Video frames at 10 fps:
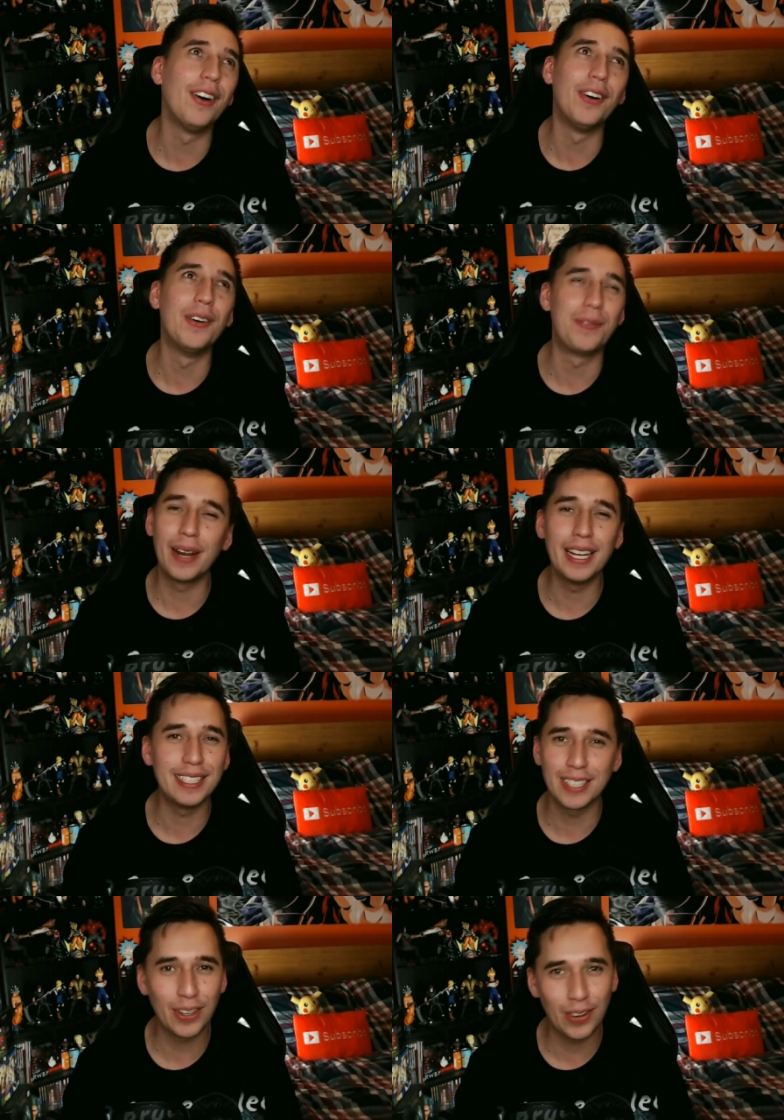oh,
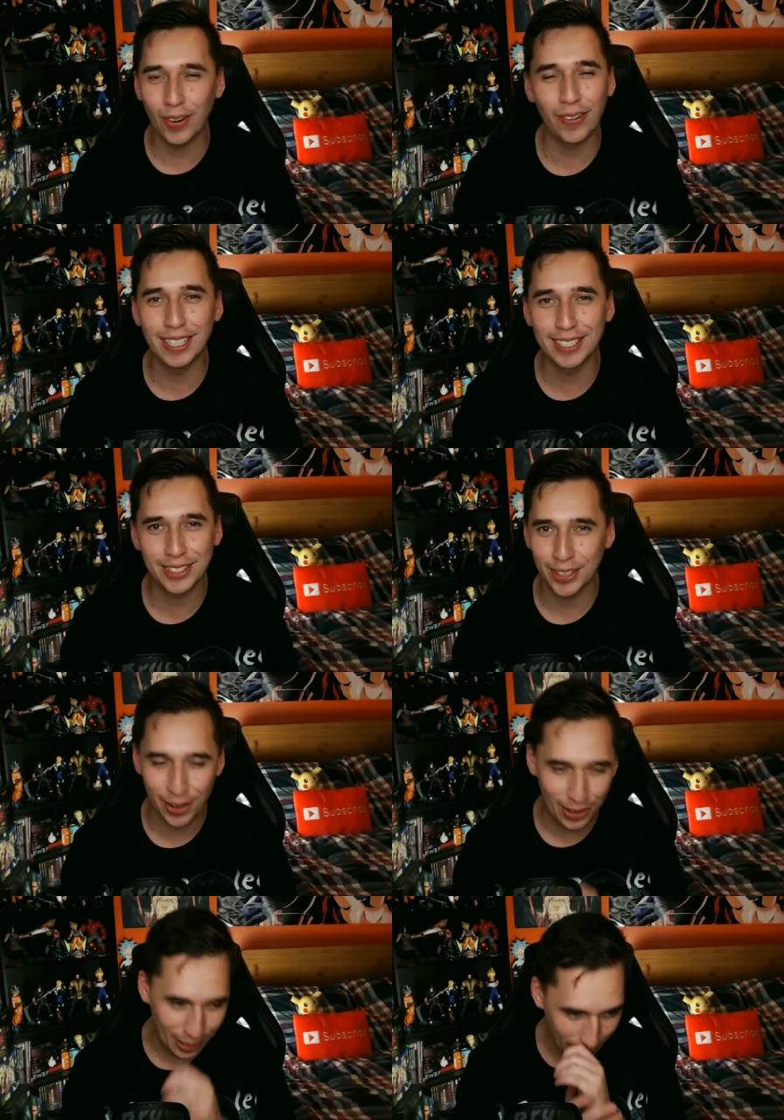praise the glorious
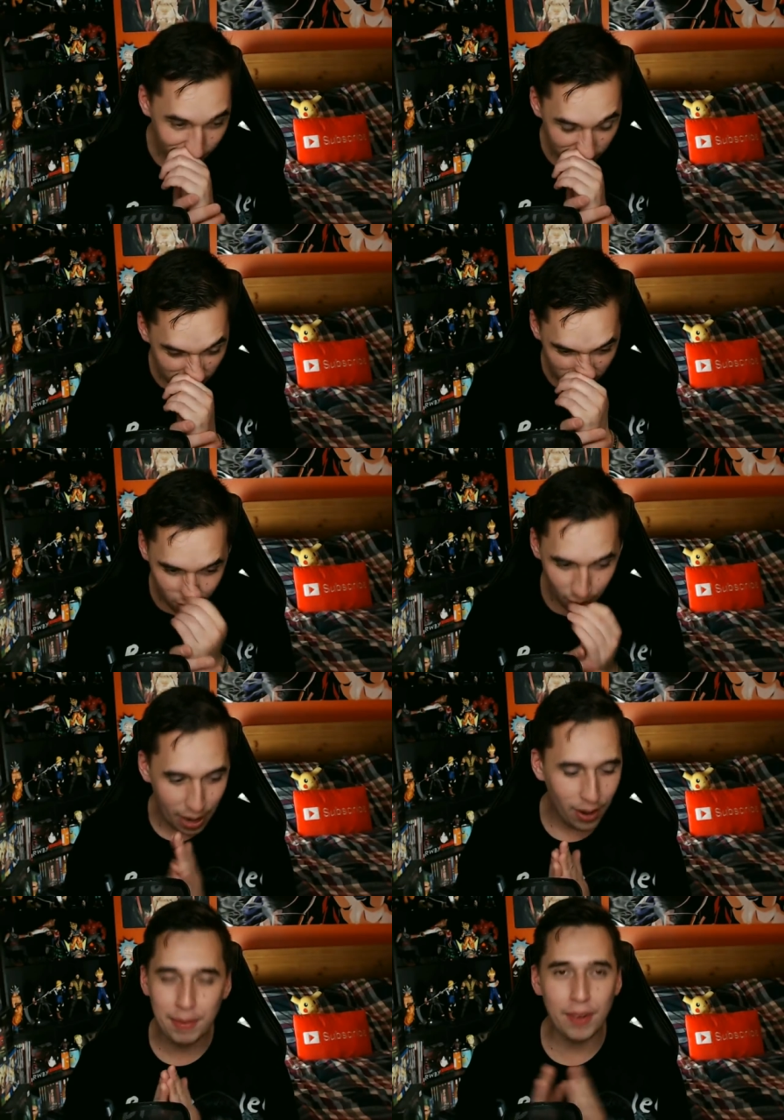sun.
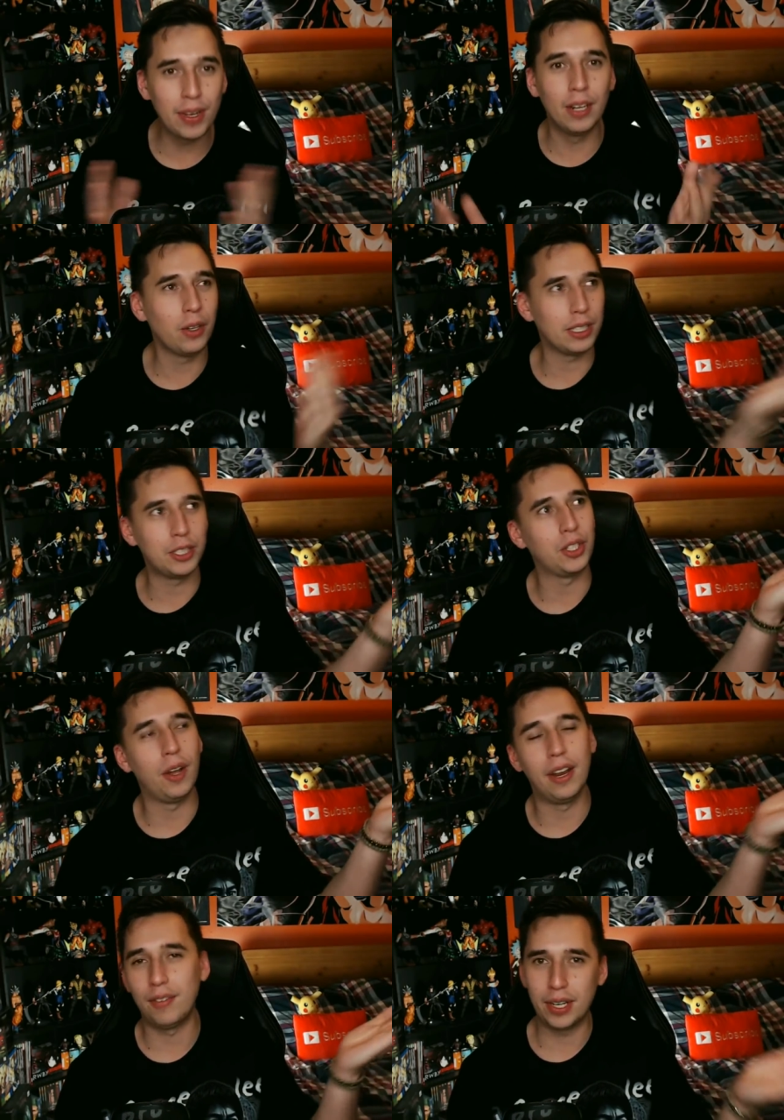Well, I'm never going to look at the
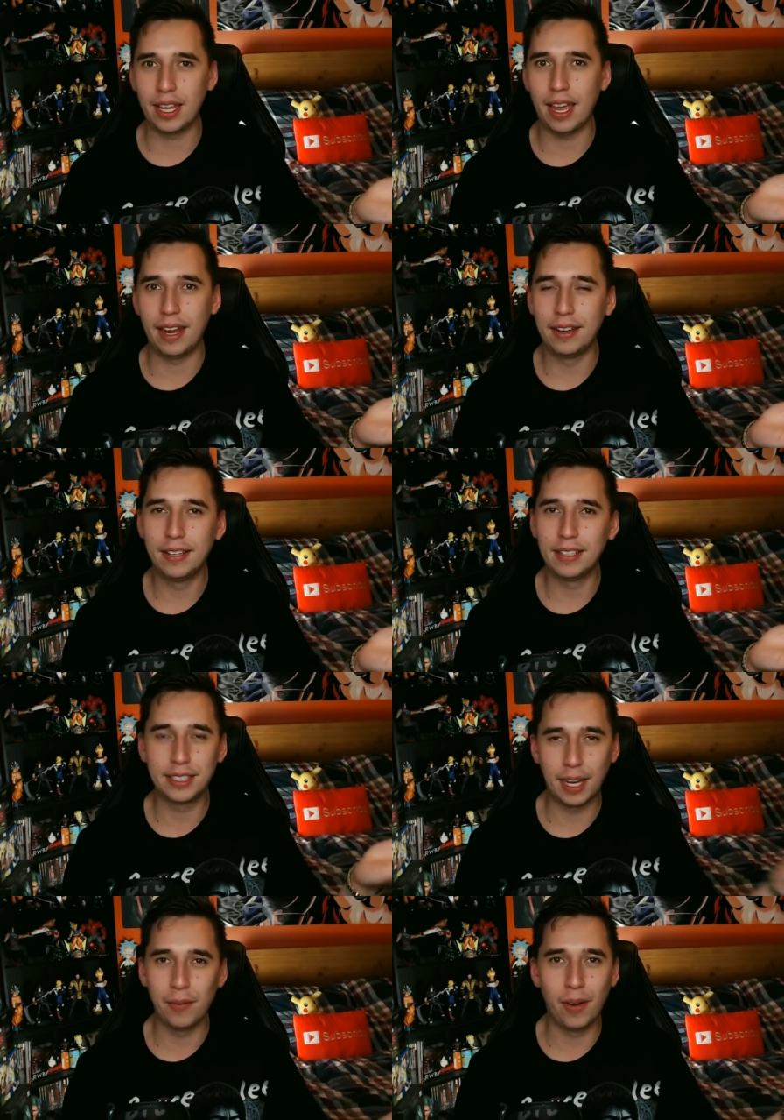sun ever again
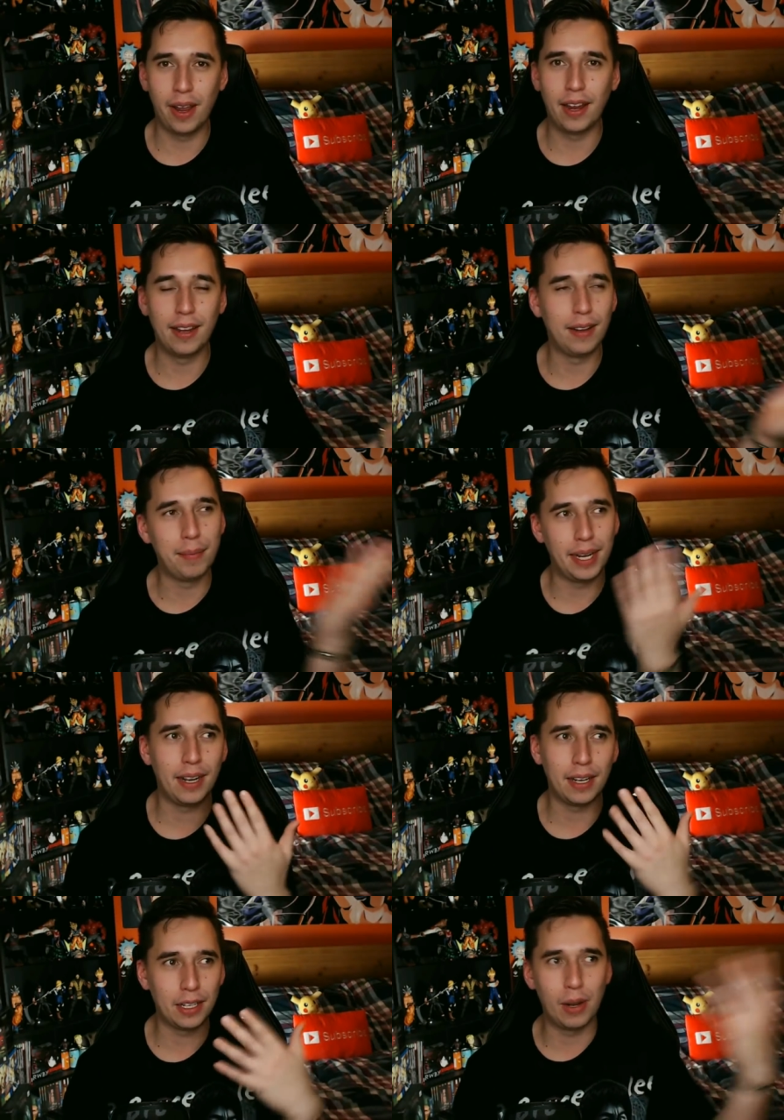the same way. I, I
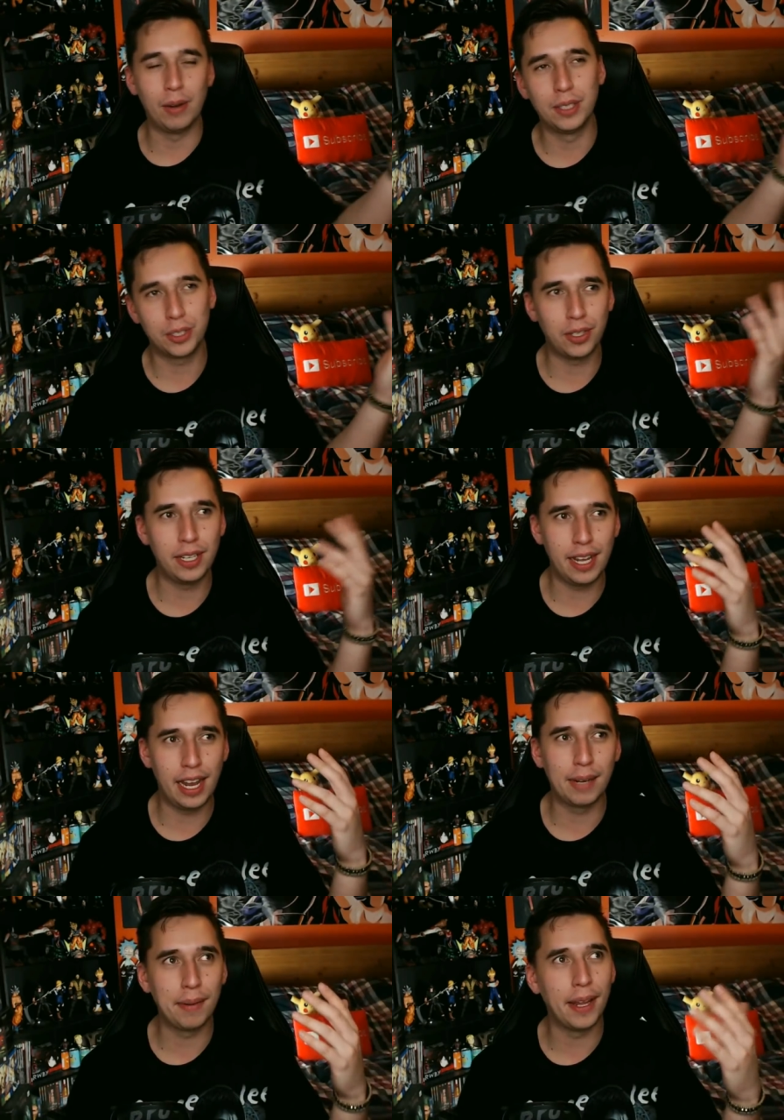mean, I'm going to go out on a sunny
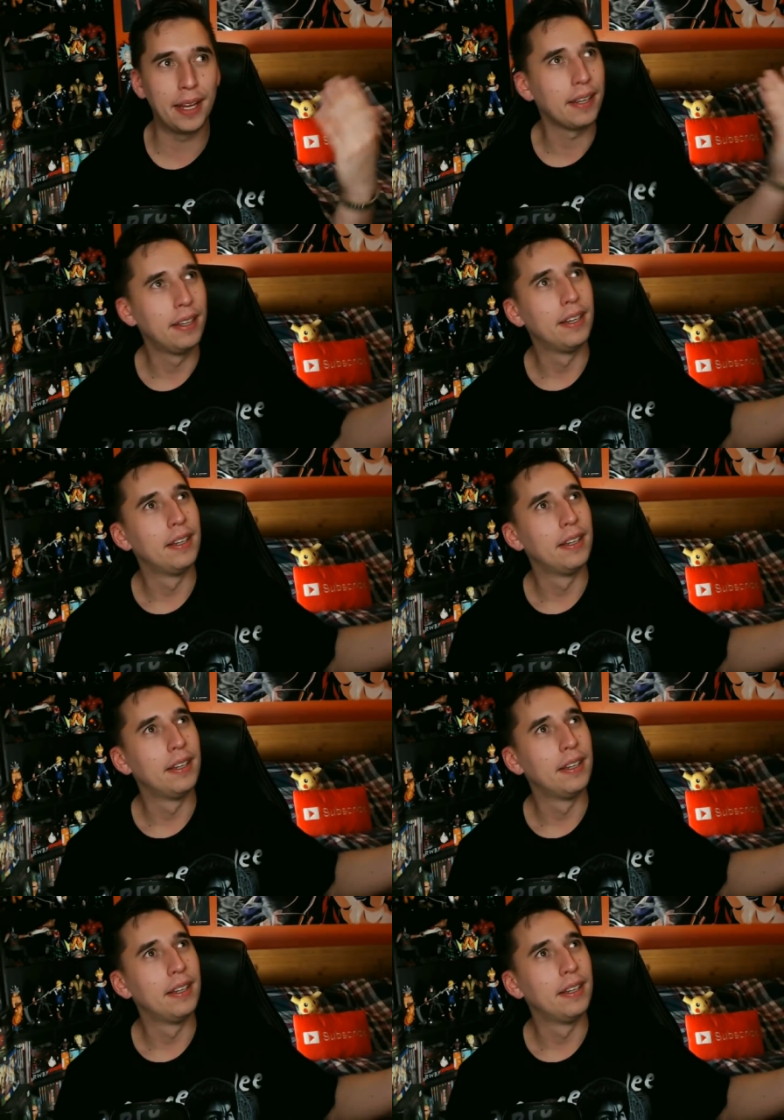day and be like,